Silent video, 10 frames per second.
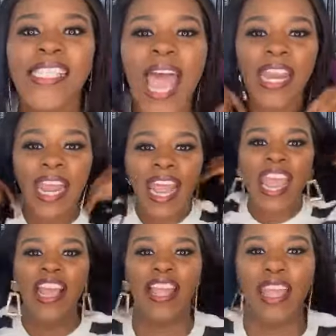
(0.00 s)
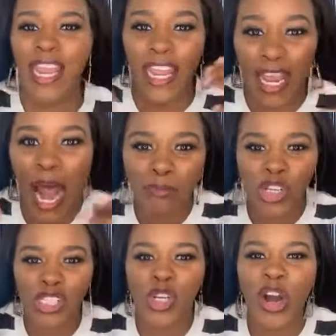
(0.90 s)
said, I'm
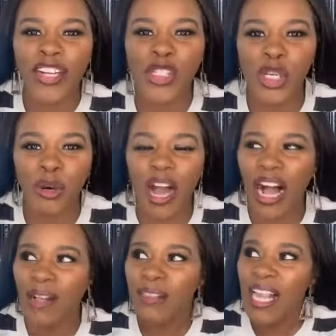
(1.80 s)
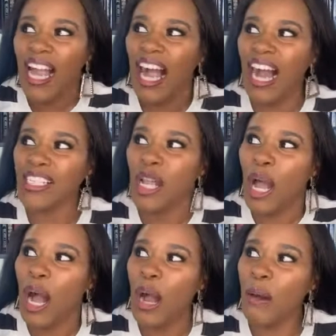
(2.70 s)
just going to uh, uh,
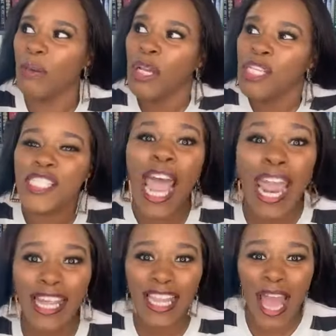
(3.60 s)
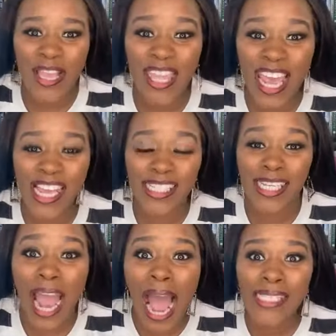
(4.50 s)
uh, say it like this
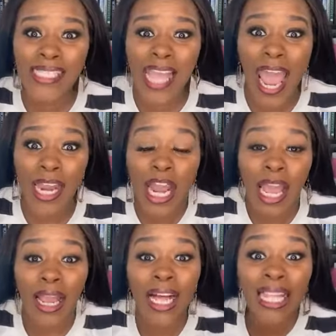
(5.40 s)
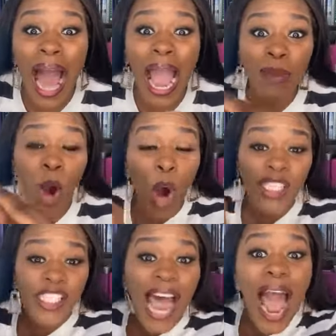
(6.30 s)
God said, climb
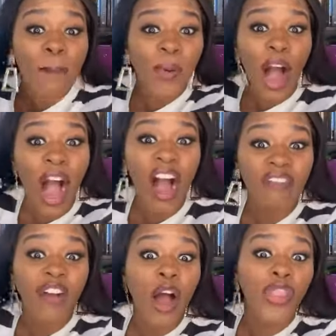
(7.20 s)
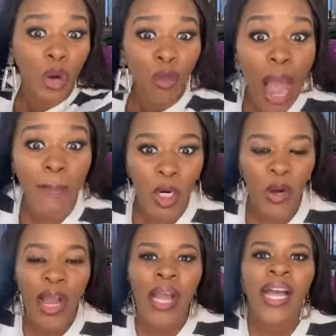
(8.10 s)
on top of the
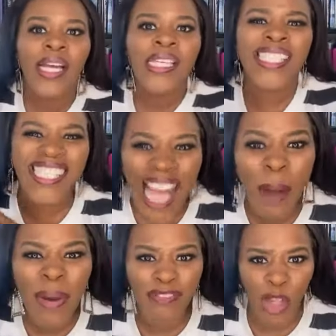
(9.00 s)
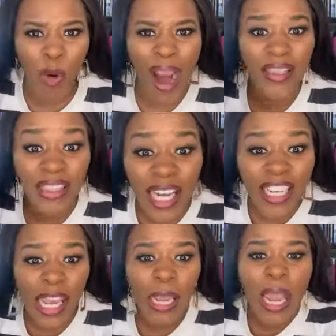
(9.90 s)
rubble. Some of you are
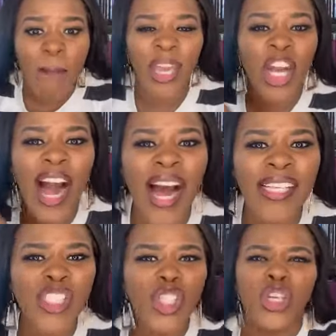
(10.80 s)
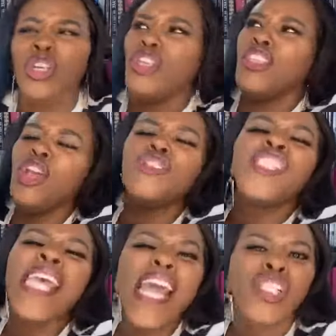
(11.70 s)
looking because you
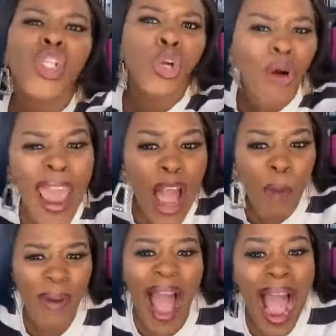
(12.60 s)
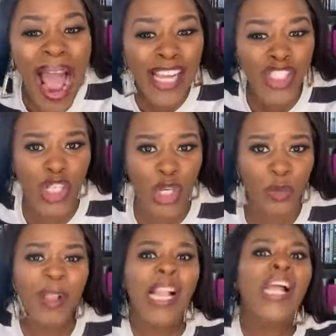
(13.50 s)
see a trail behind
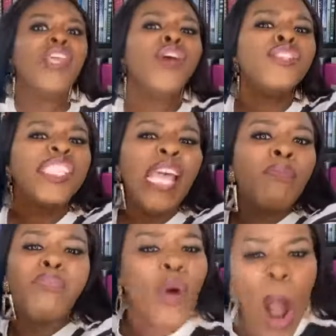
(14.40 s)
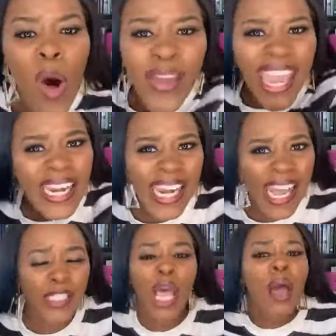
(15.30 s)
you. You see
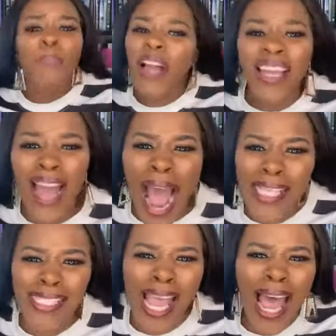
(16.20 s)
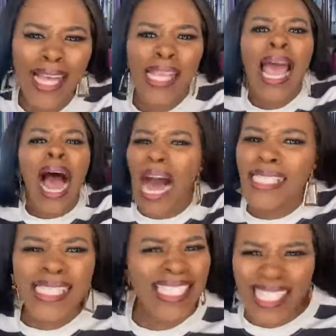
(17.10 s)
brokenness. But God says,
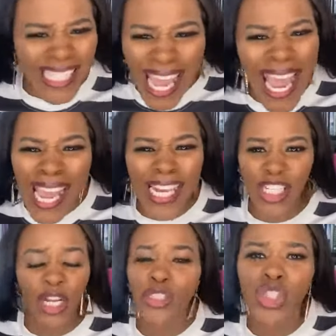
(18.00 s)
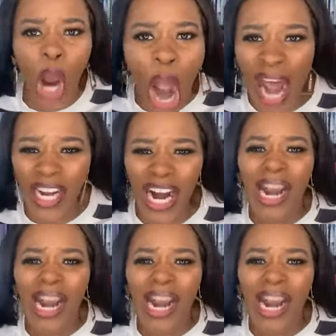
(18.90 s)
ascend, daughter,